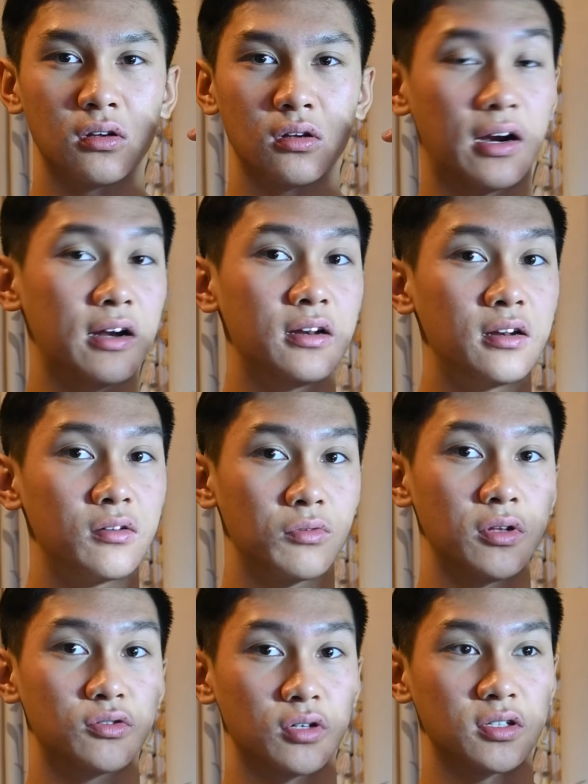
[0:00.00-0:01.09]
I didn't
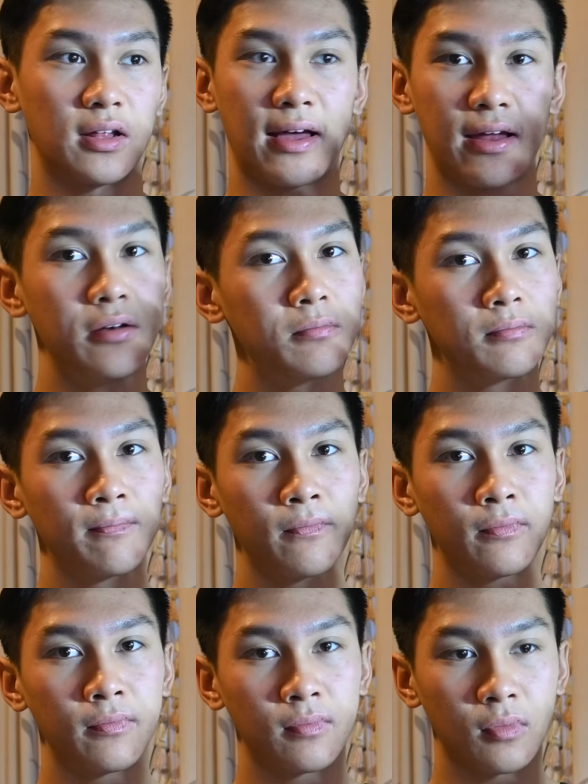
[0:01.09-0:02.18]
really trust the head
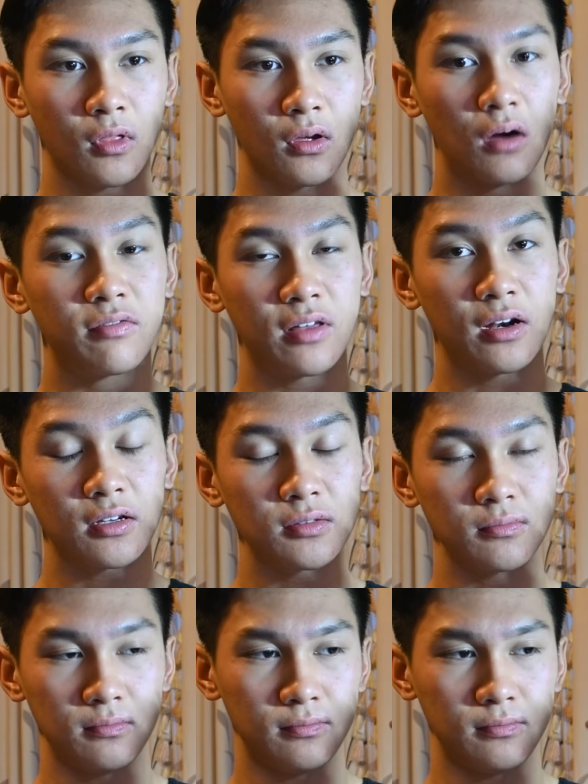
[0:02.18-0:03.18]
of Thenx.